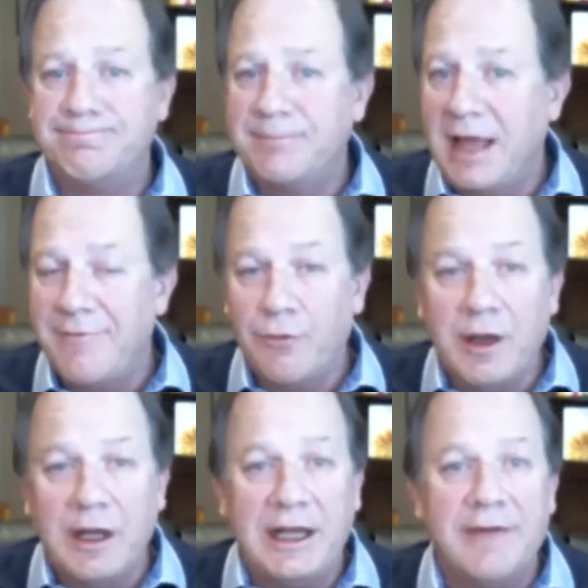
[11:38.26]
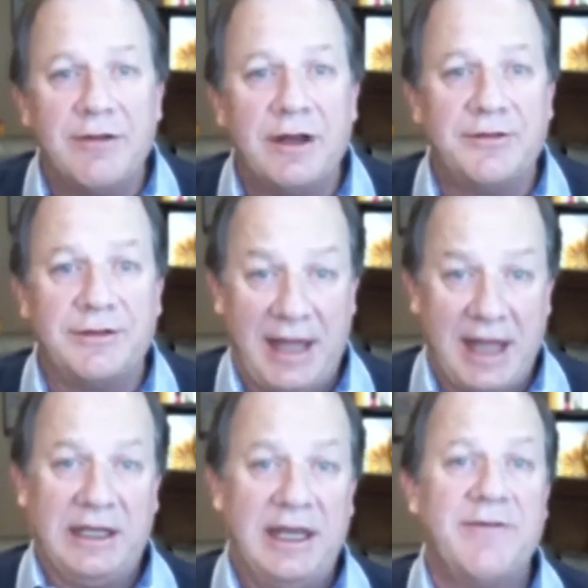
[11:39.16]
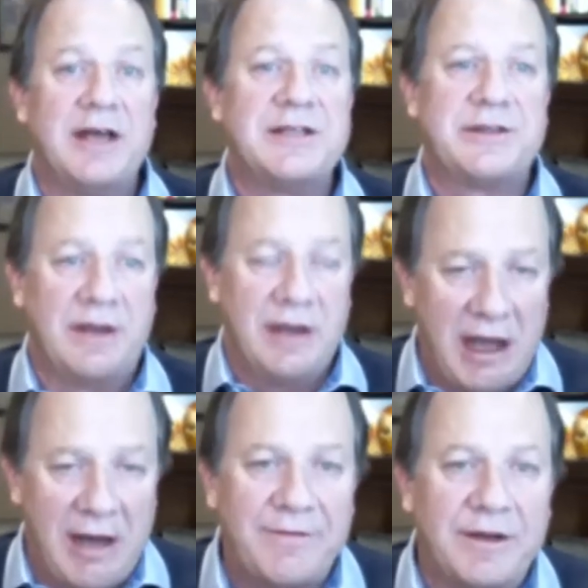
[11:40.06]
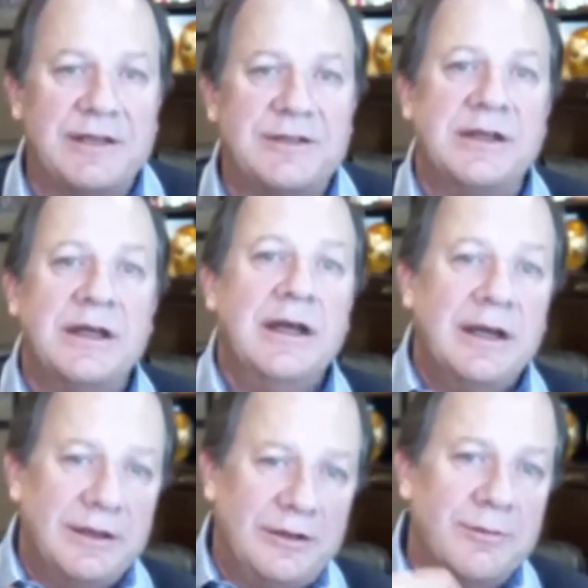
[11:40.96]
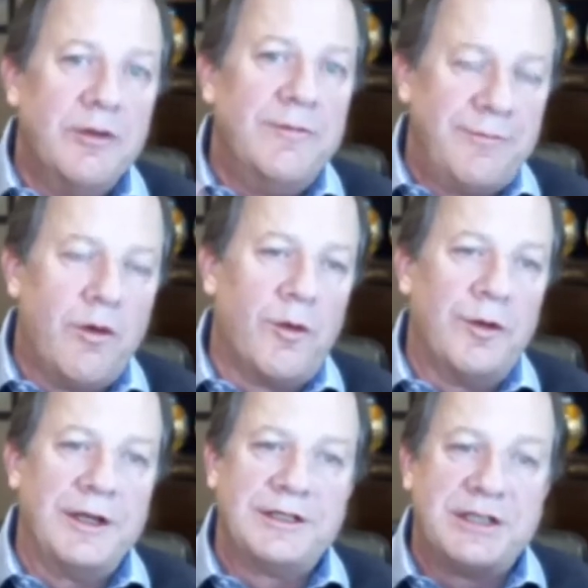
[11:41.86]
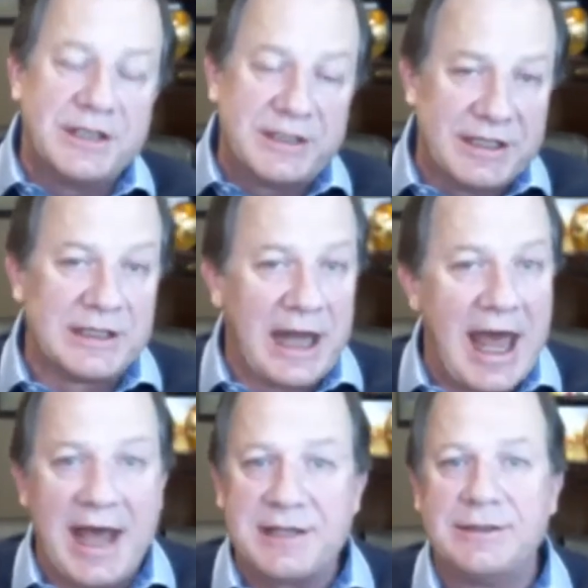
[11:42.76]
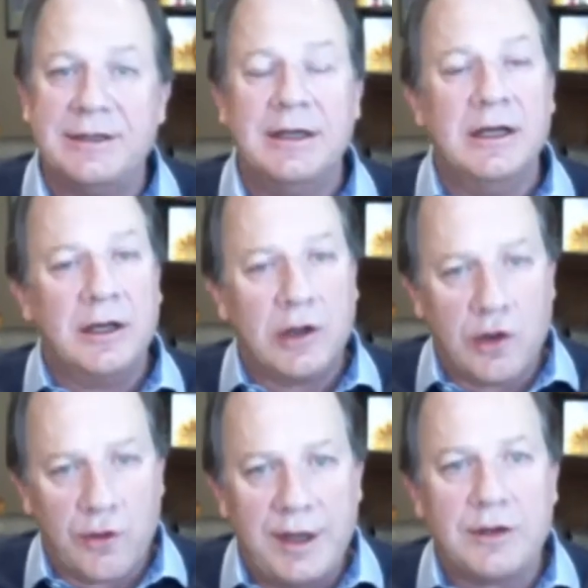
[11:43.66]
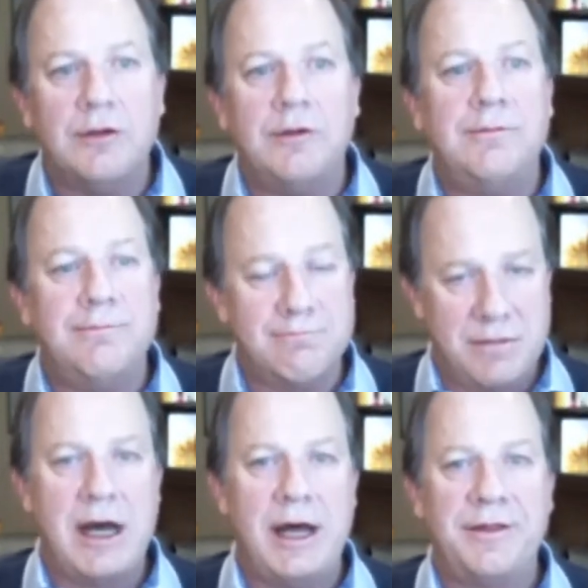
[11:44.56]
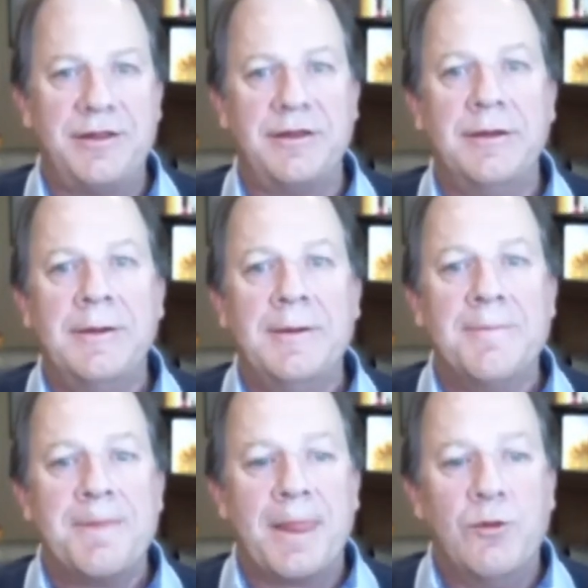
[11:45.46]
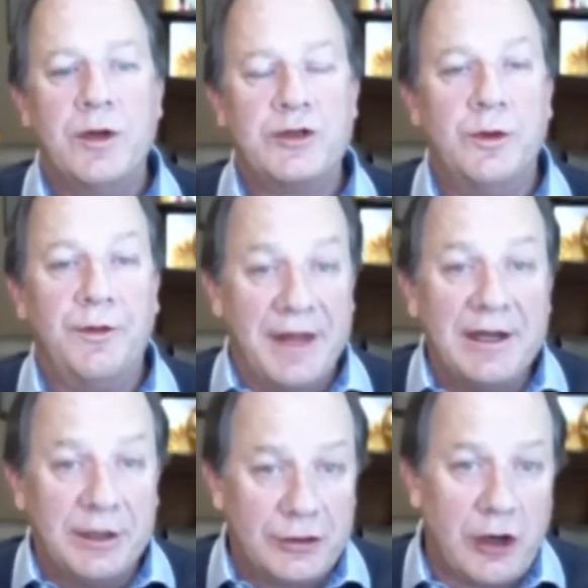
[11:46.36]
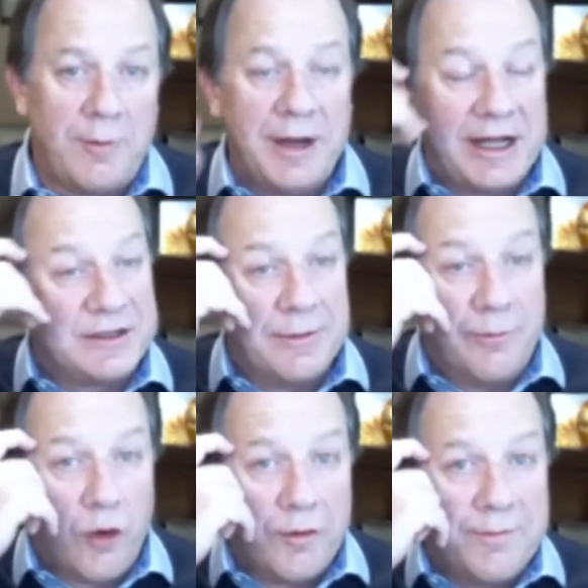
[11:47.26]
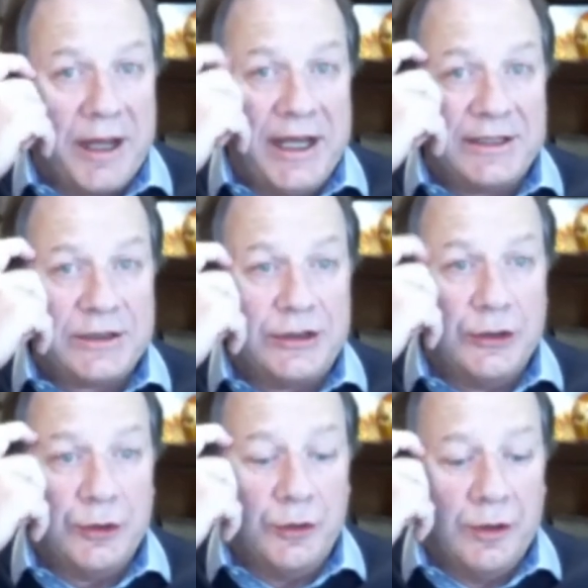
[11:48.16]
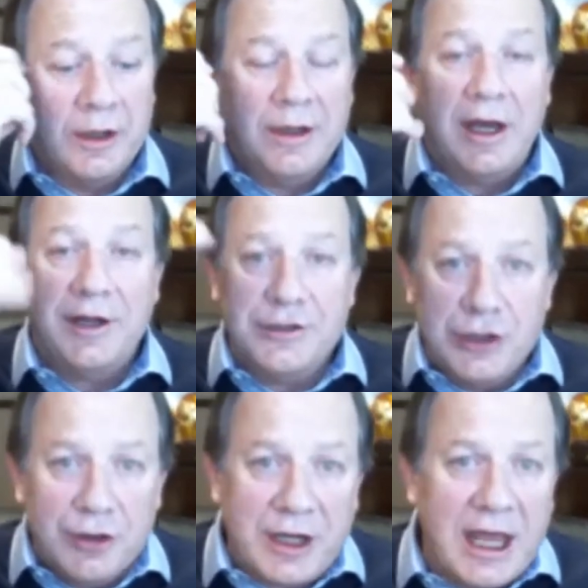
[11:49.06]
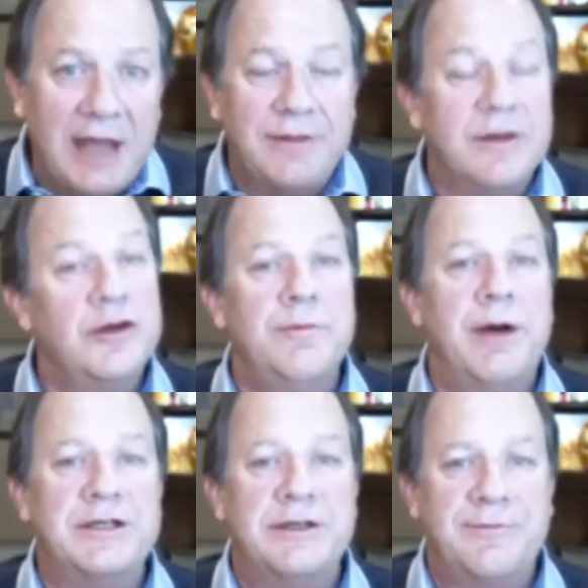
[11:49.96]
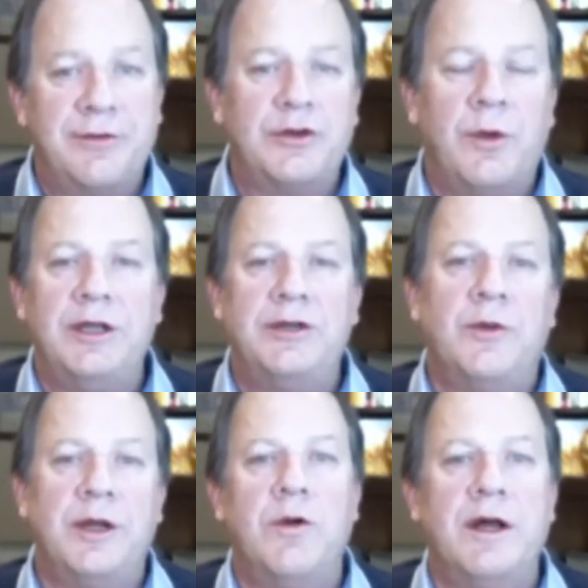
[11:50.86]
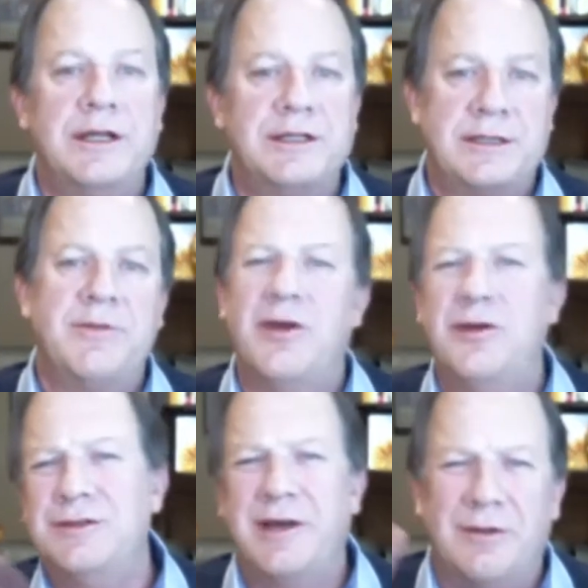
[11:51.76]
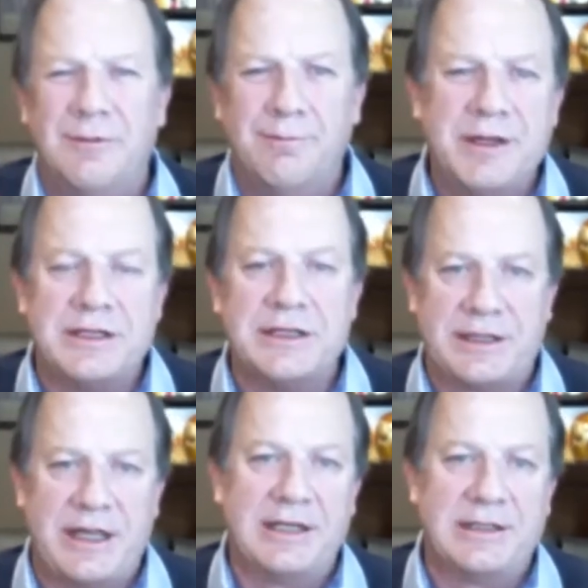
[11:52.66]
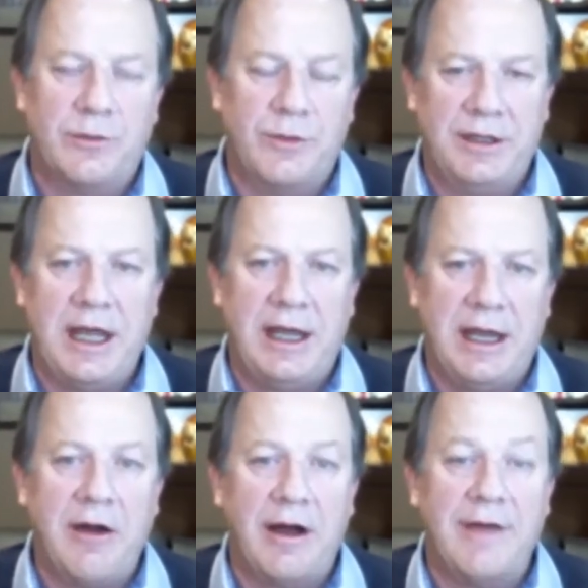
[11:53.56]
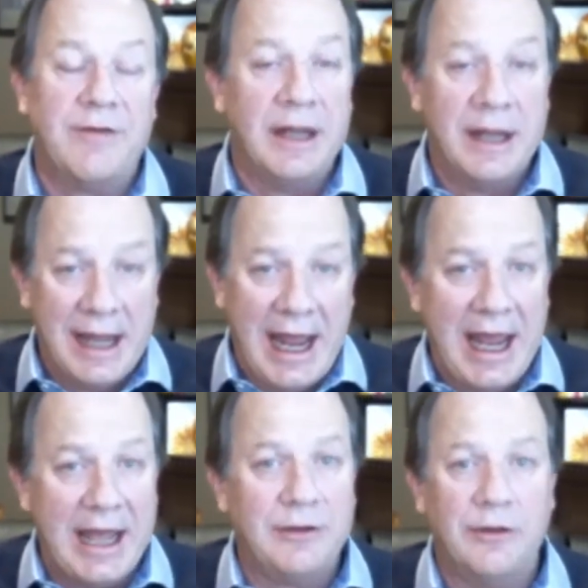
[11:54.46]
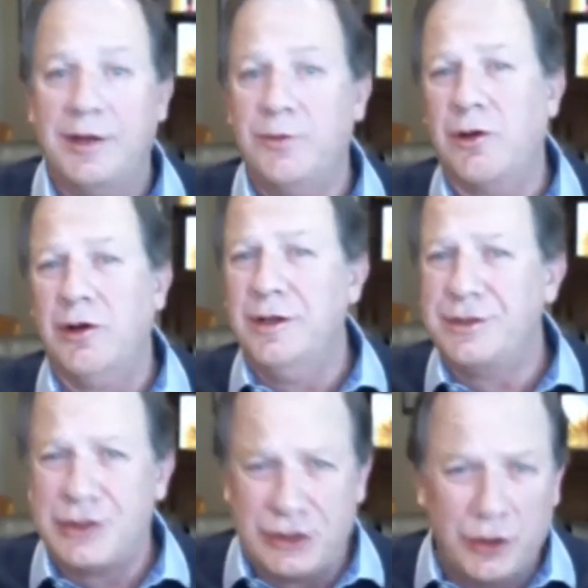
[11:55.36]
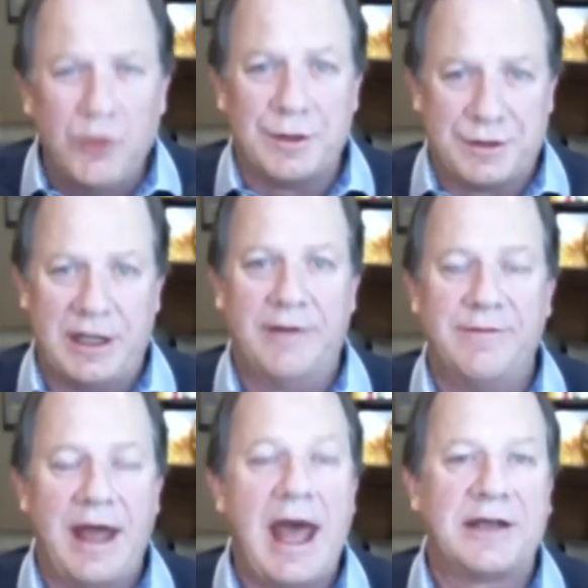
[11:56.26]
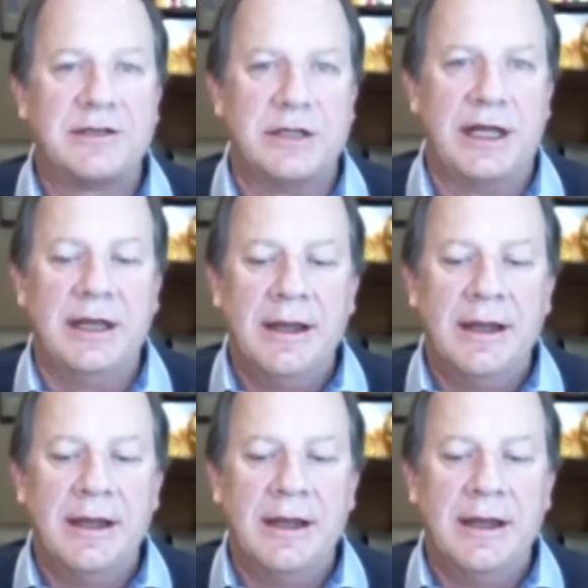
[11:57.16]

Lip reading: have really given us and give us the confidence to move forward. It's just this last critical month, which will then determine, as the board meets to adjudicate the new budget for 2021 and some of those other business things that we take care of and handle, and we're good stewards of, actually.